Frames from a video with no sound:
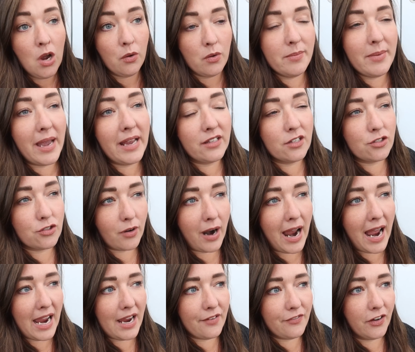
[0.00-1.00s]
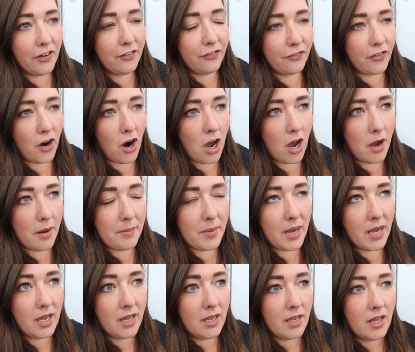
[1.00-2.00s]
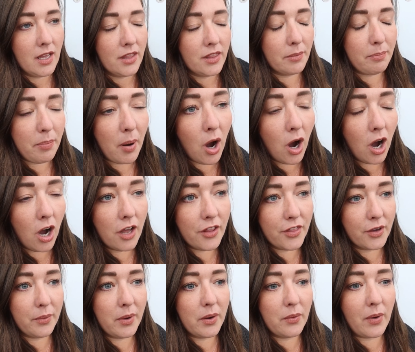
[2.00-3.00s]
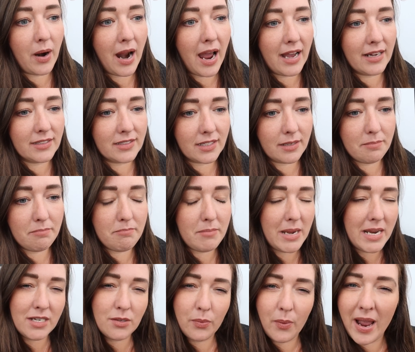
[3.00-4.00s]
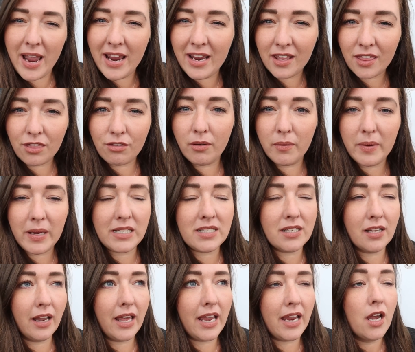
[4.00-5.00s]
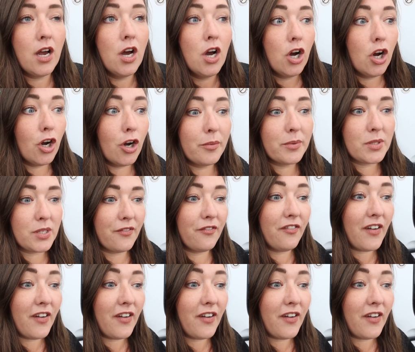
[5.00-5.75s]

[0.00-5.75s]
We made the drive from the port that we were at midway through Italy up to